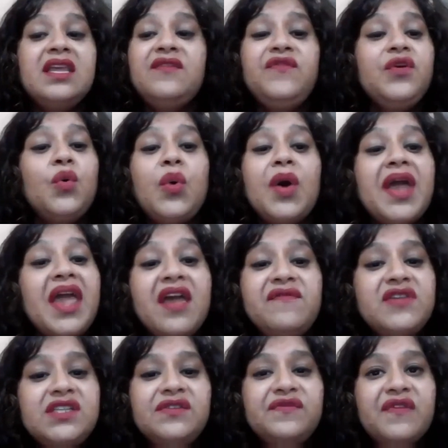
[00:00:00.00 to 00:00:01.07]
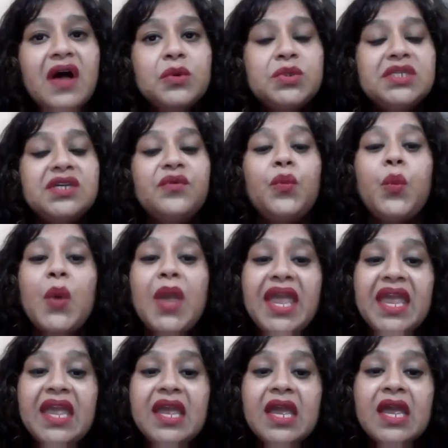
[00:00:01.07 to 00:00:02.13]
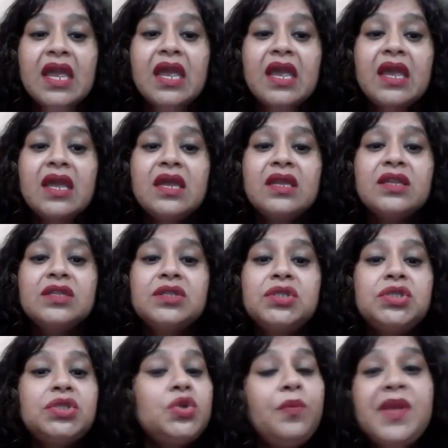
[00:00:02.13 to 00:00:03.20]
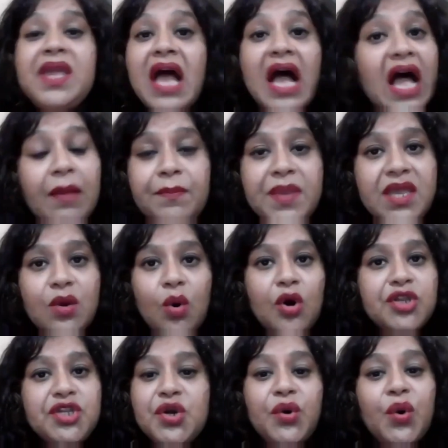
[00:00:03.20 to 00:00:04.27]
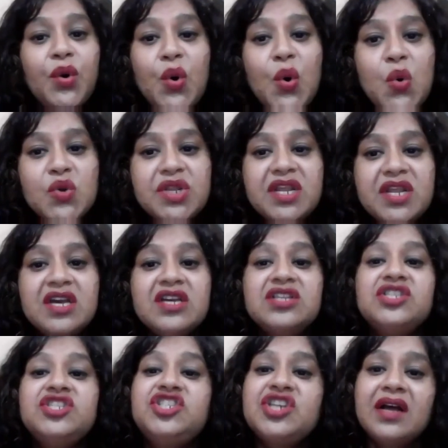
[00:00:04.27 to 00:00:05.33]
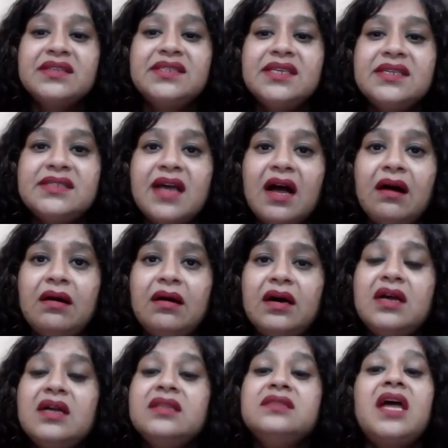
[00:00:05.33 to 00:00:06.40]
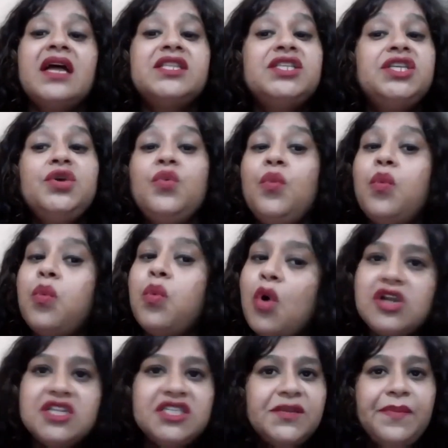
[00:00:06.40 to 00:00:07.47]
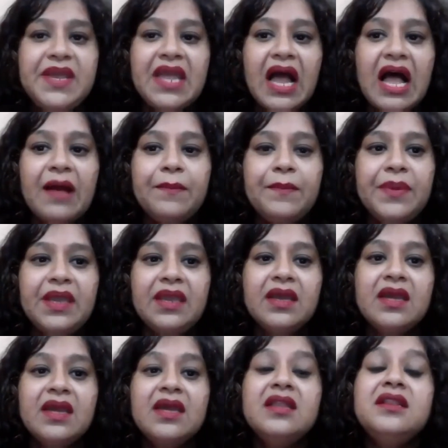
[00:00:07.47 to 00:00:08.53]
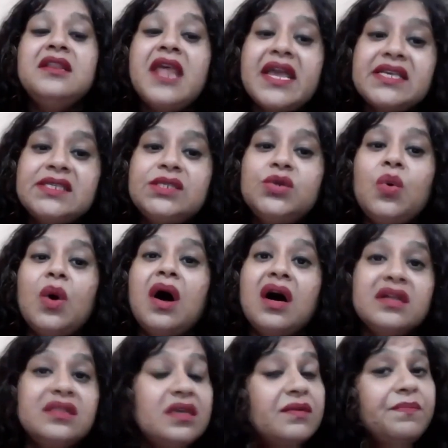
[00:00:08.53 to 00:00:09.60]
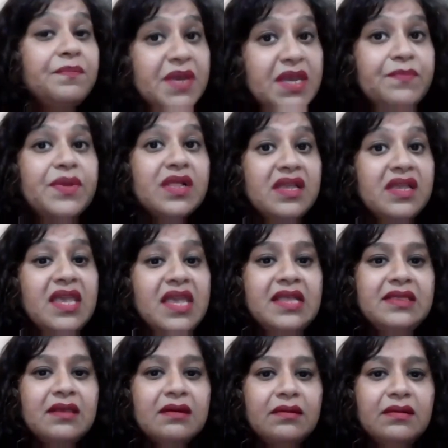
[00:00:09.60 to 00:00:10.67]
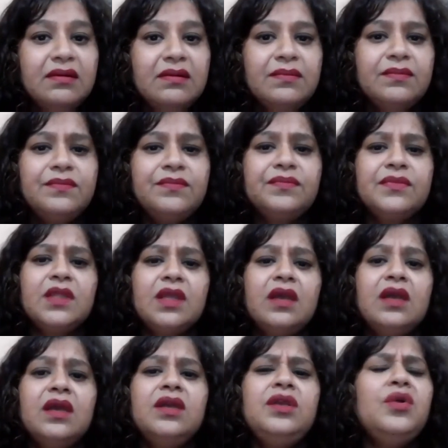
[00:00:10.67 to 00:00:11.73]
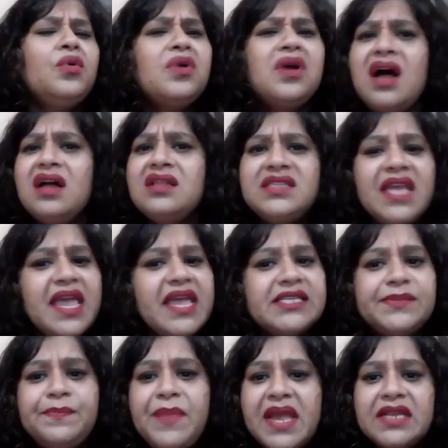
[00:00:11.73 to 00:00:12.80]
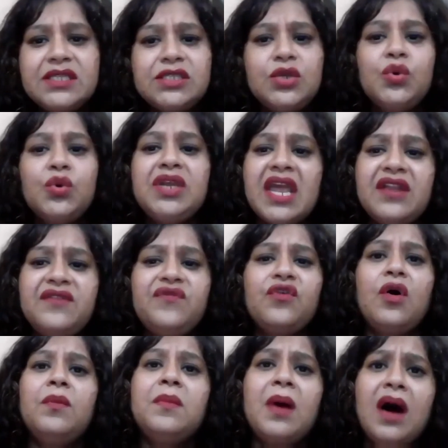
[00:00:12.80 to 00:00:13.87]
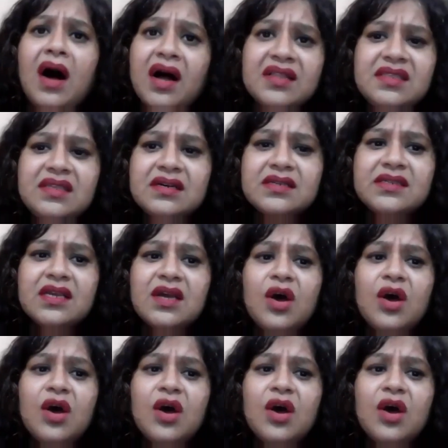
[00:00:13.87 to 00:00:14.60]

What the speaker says: if you haven't found a way to be happy on your own, chances are that you won't be happy next to other people either. You can't expect to get from others